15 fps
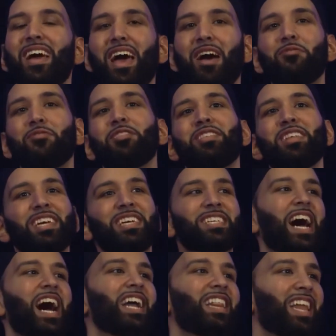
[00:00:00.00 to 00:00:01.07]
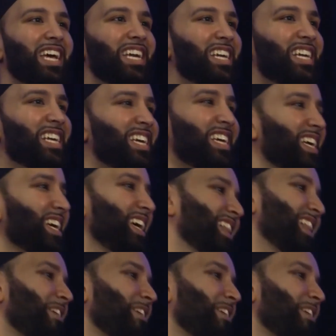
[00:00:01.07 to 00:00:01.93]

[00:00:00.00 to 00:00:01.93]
Everything is highlighted in